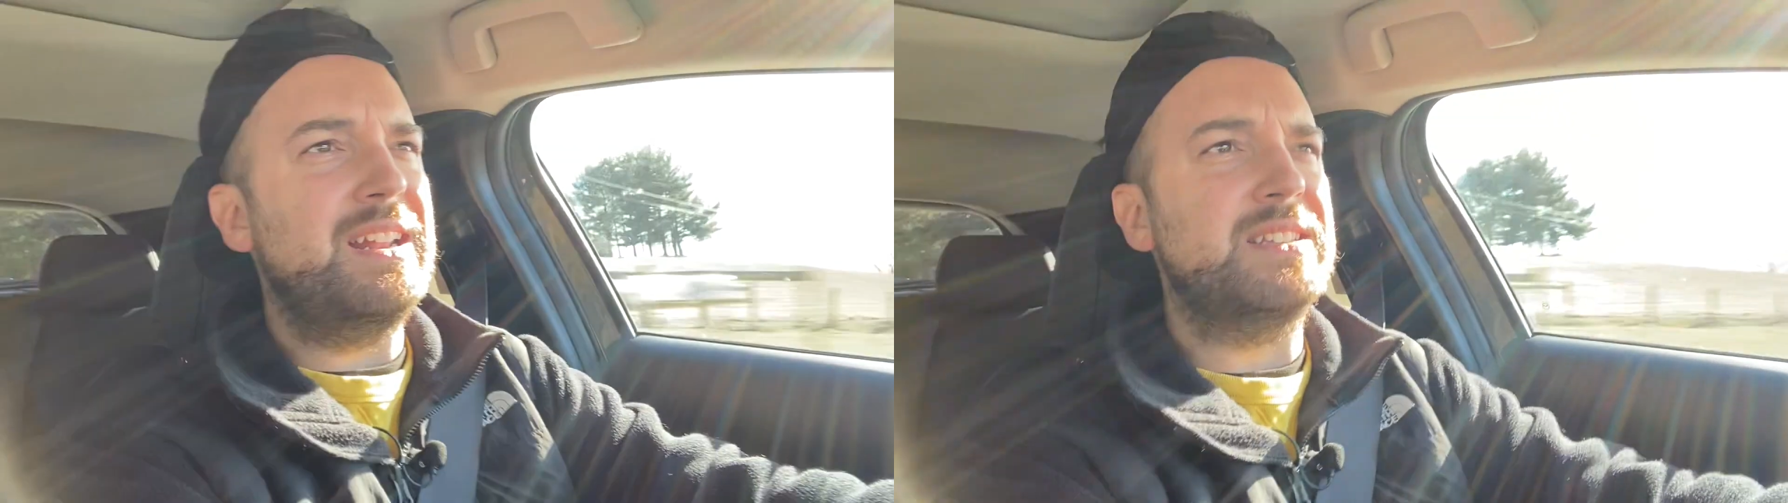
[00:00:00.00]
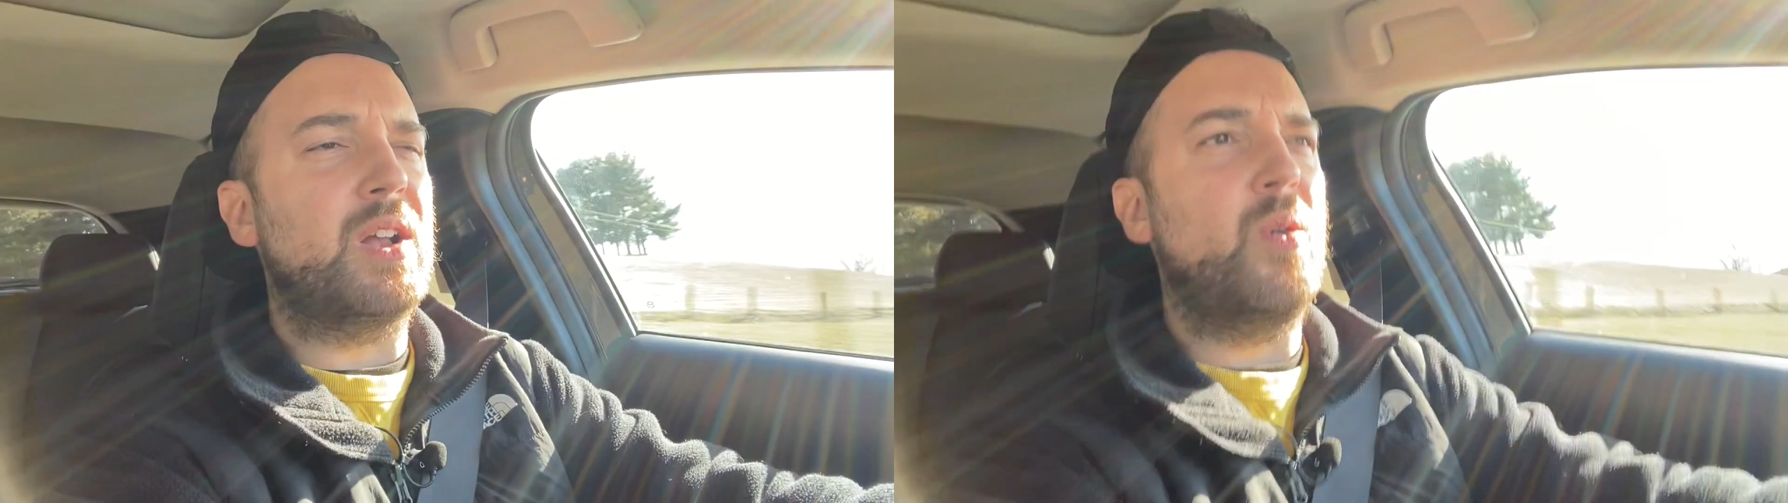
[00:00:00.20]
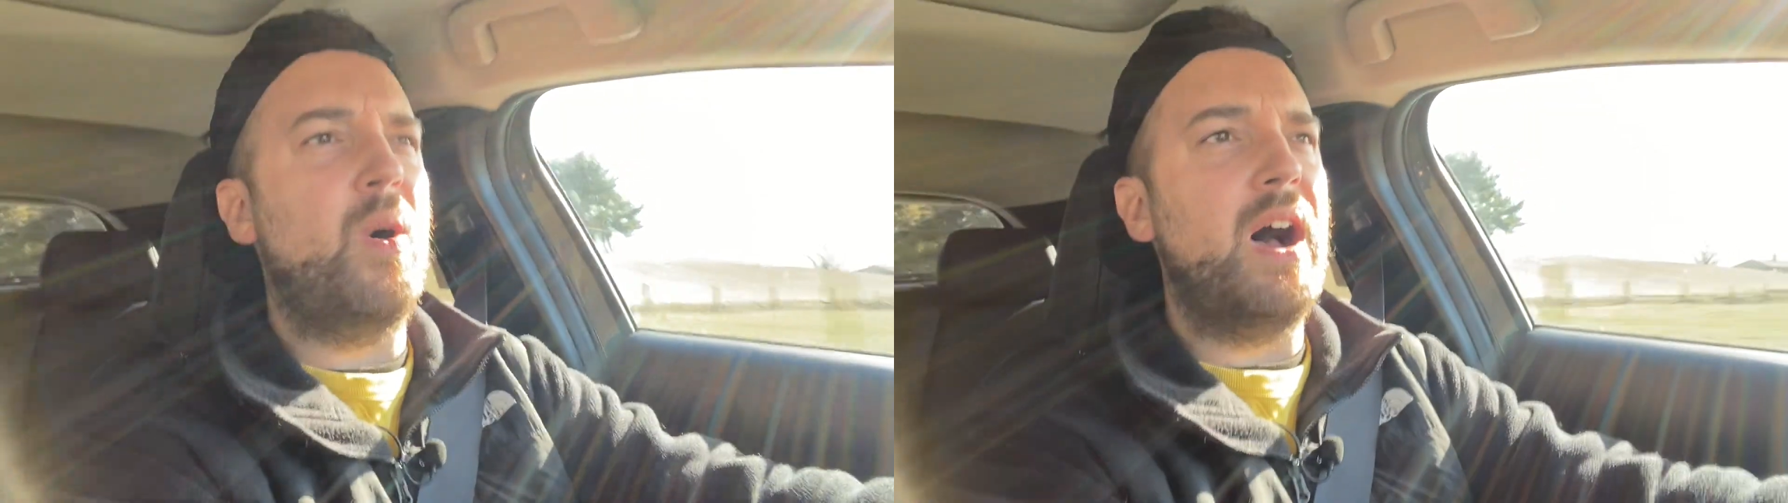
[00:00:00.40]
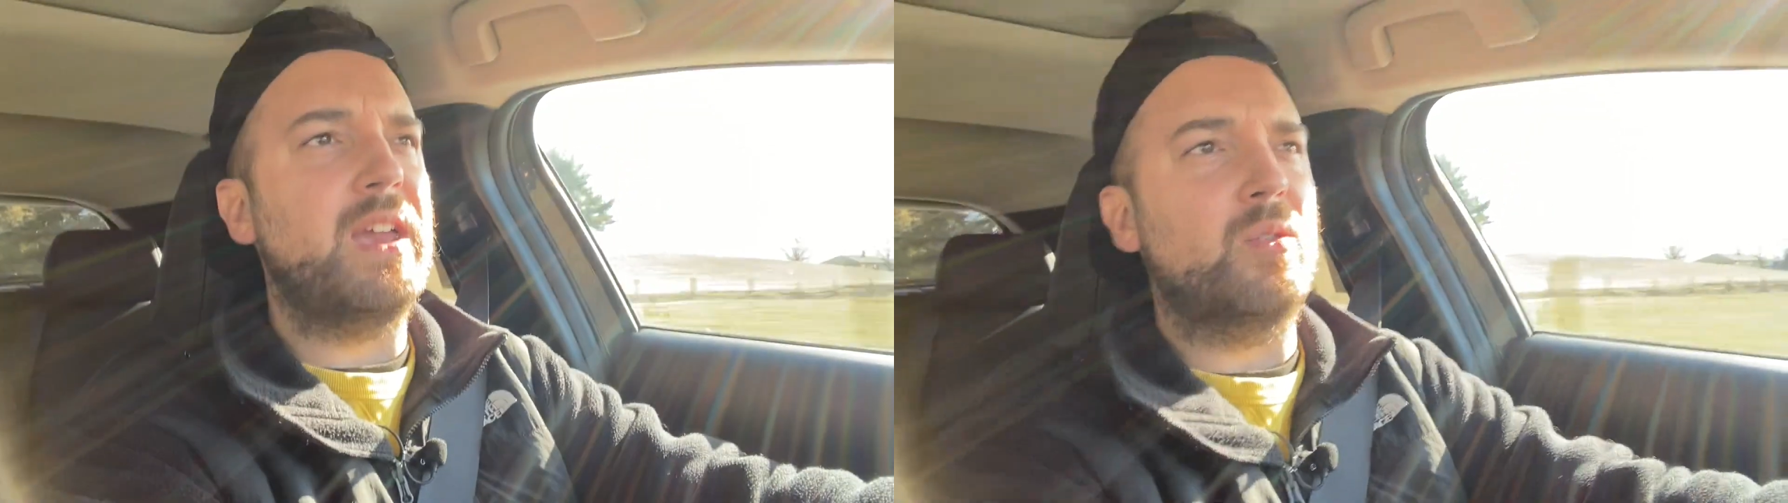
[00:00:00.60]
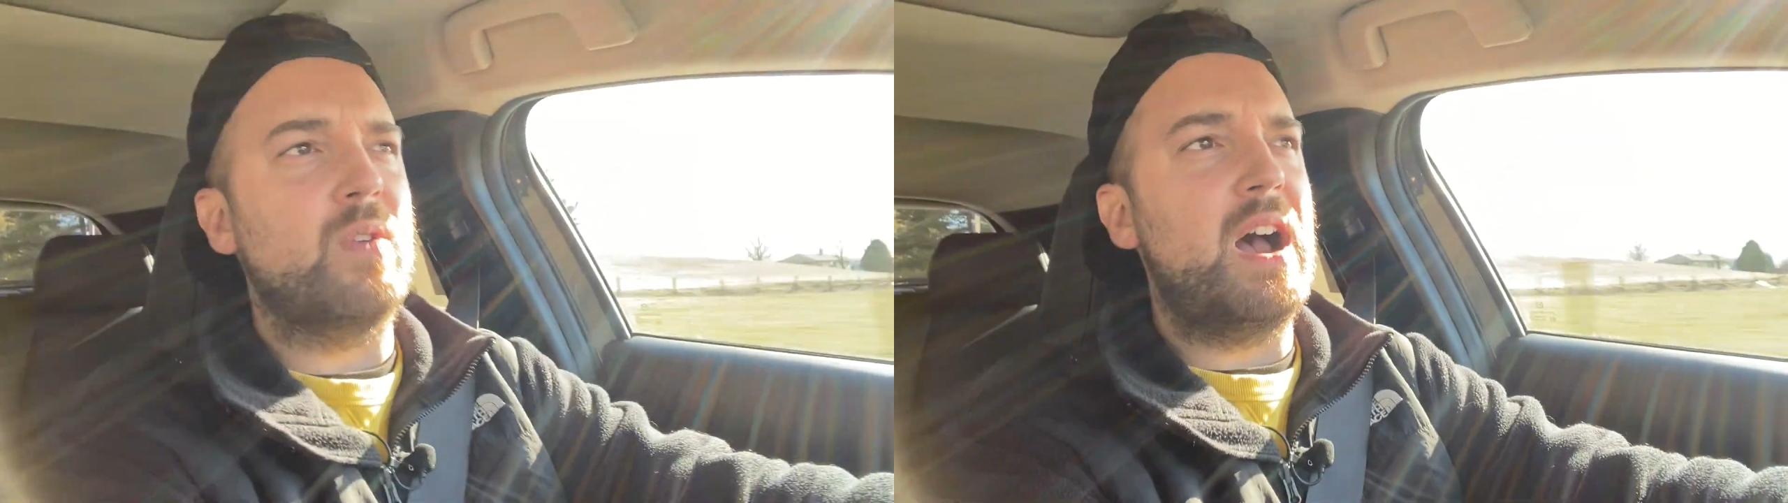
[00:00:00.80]
is a
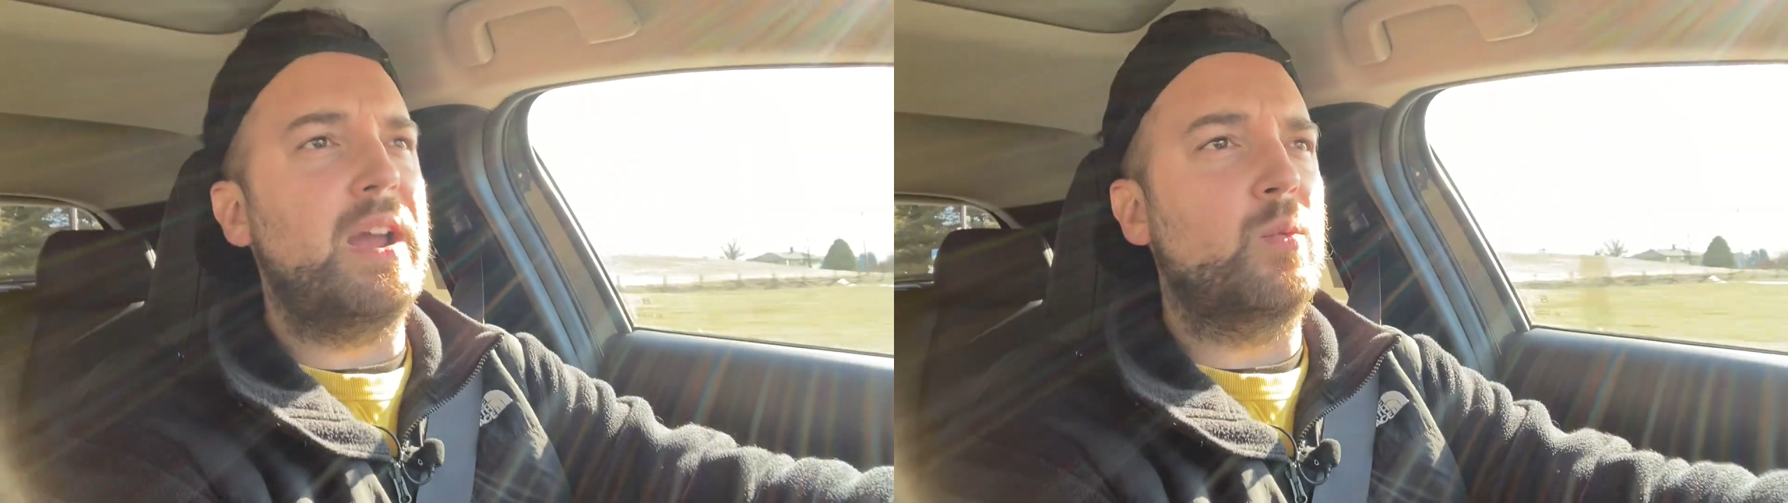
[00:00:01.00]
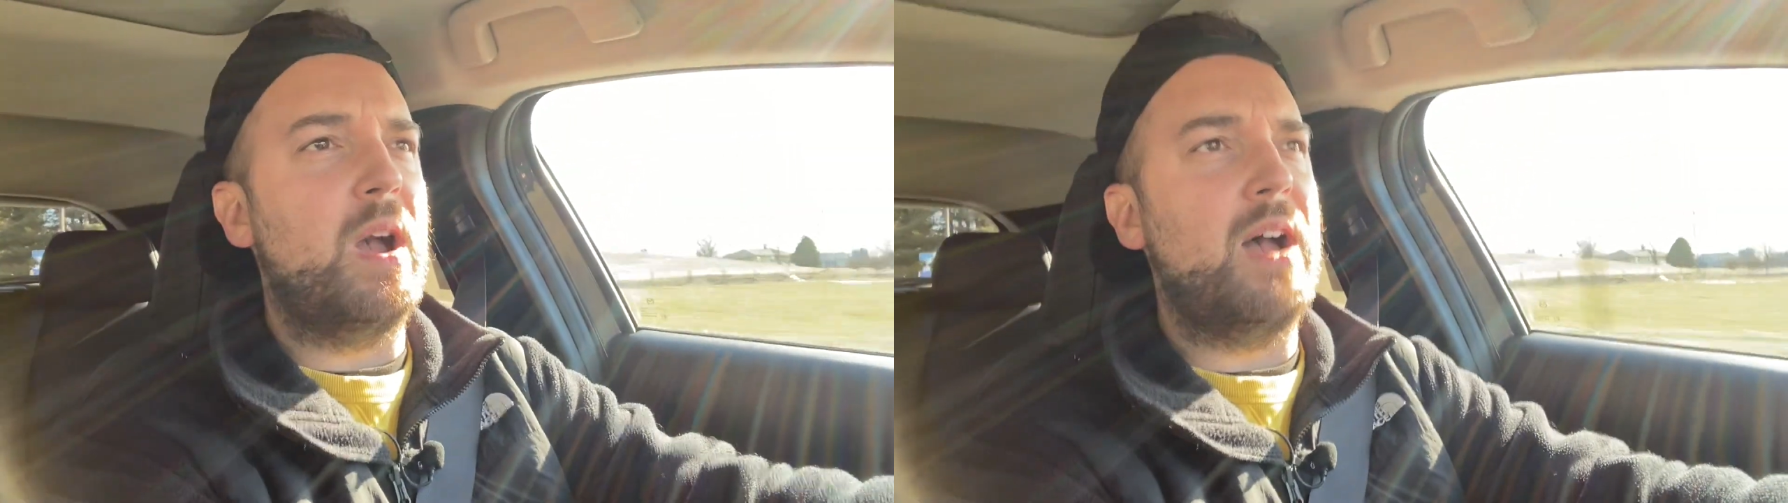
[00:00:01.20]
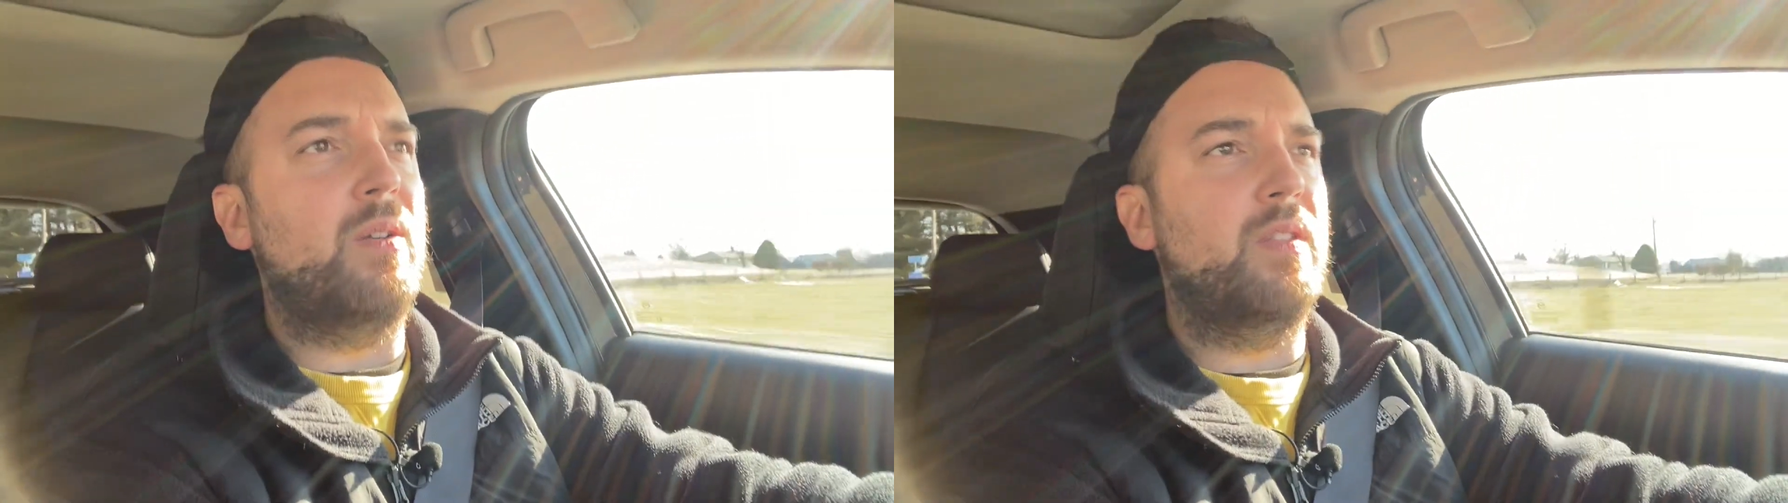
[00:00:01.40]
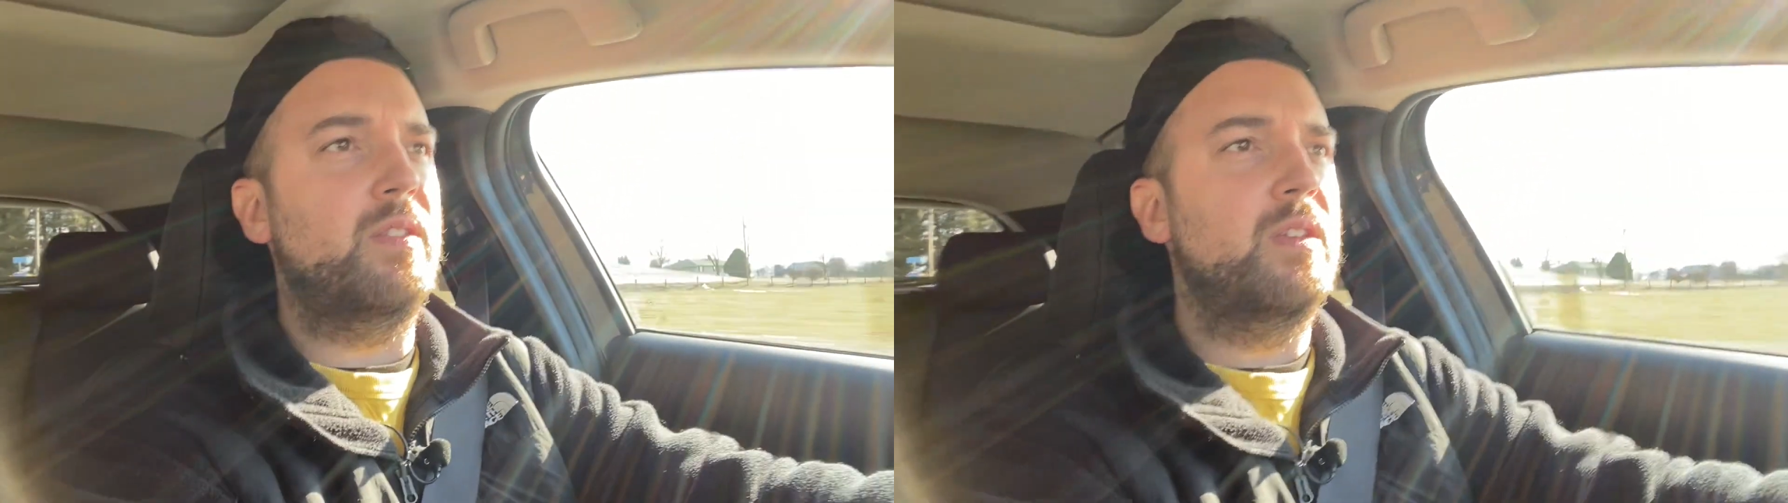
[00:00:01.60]
quiet ride. Wow.